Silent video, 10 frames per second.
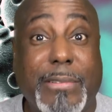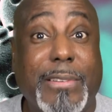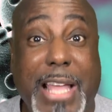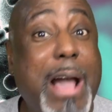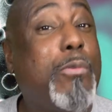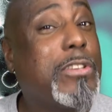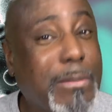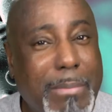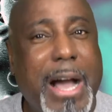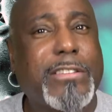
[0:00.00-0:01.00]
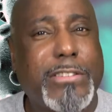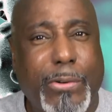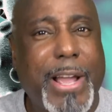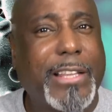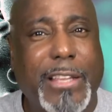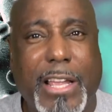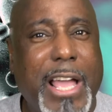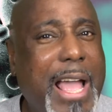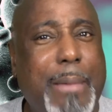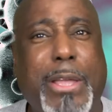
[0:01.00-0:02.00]
That was a monster right there.
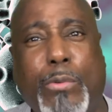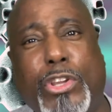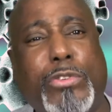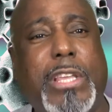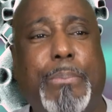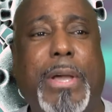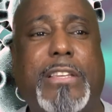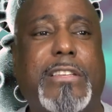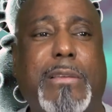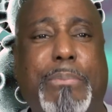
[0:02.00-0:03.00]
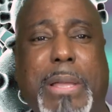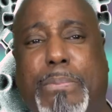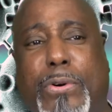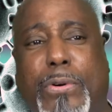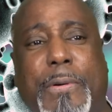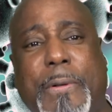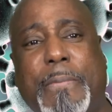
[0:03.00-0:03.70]
I mean, when you see pictures of people